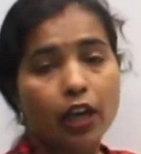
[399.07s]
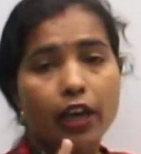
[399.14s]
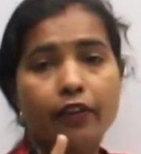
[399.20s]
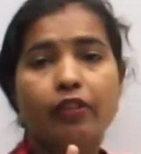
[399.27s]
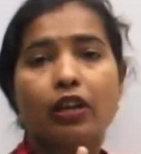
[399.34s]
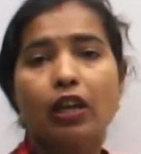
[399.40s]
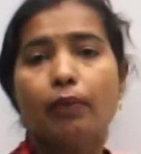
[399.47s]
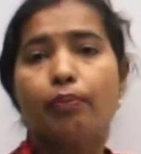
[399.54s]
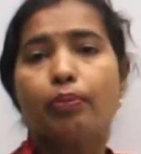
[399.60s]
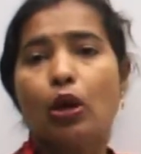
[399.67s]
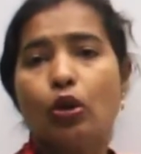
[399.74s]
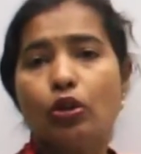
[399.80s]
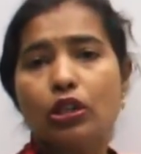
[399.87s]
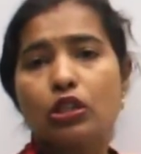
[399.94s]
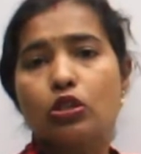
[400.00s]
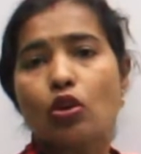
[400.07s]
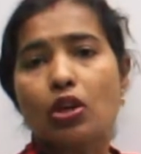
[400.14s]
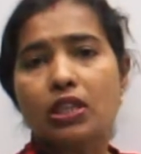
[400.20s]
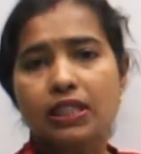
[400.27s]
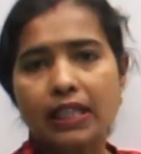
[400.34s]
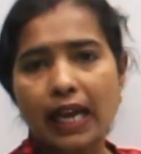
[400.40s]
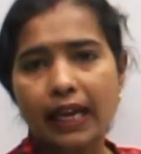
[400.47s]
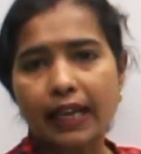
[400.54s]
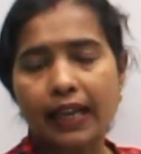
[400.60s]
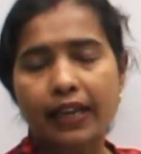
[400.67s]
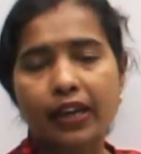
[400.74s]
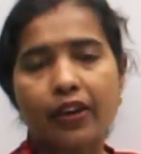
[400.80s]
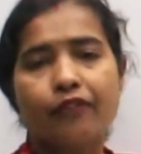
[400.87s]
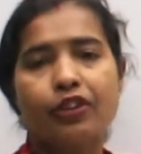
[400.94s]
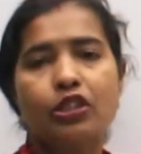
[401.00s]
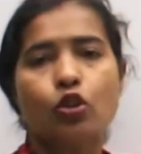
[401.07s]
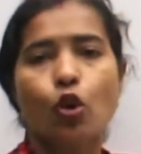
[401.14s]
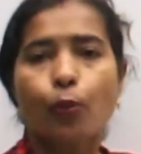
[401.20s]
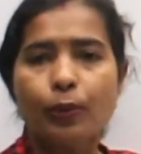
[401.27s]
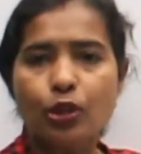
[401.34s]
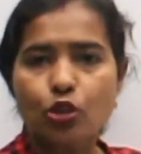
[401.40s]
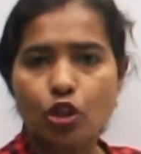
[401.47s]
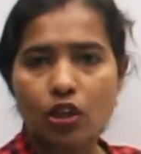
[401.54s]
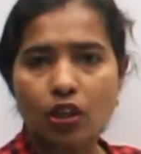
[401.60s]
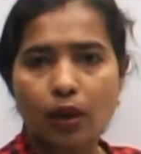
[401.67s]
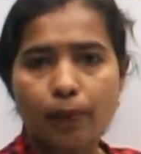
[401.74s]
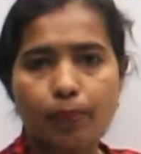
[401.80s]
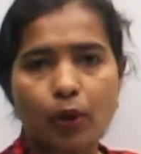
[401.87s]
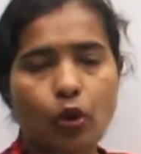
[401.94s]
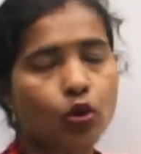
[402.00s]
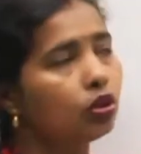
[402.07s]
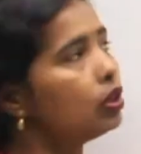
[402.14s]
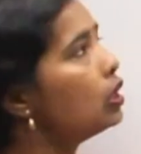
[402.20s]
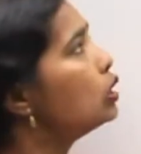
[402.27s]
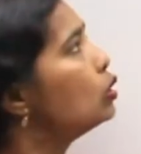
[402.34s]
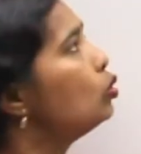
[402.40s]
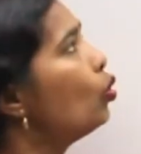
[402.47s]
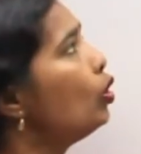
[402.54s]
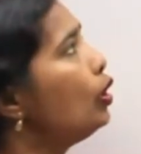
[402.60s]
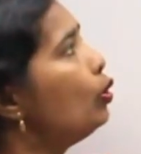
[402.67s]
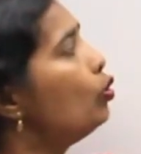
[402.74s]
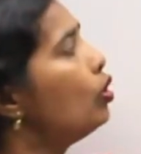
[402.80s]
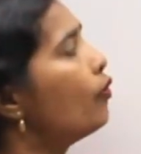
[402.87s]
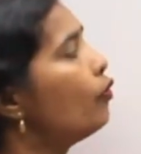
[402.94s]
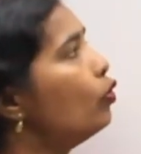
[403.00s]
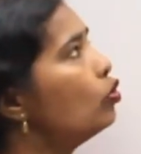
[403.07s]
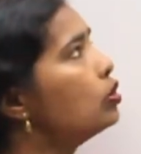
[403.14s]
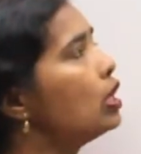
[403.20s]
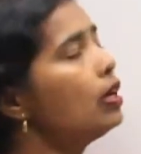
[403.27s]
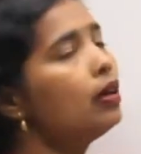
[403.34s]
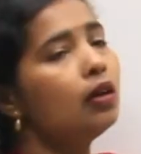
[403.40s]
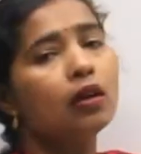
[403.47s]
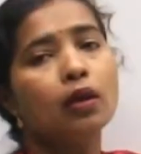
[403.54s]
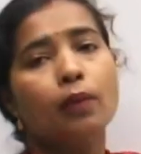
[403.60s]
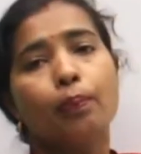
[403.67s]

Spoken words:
If the compound is not cyclic, if it is open chain compound, there is no need of using